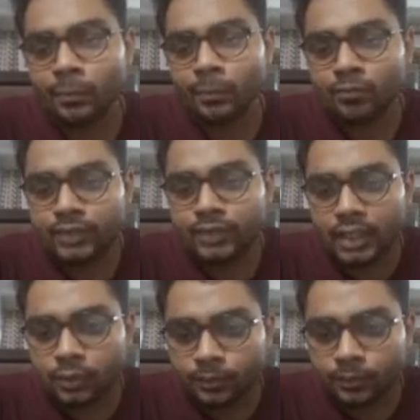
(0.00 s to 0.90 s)

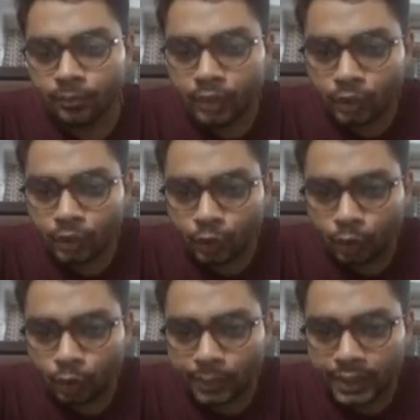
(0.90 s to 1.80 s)
Now, to
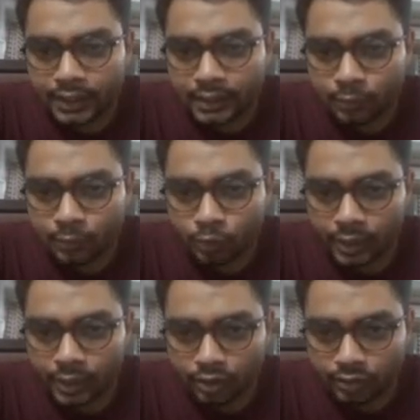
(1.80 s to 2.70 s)
obtain the movement
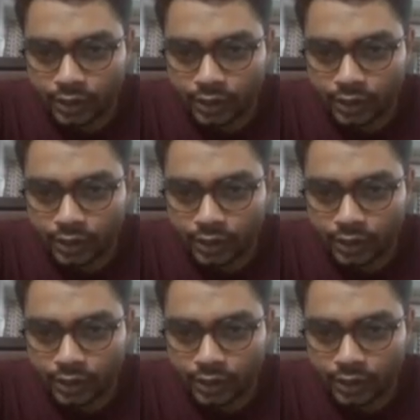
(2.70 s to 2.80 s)
of the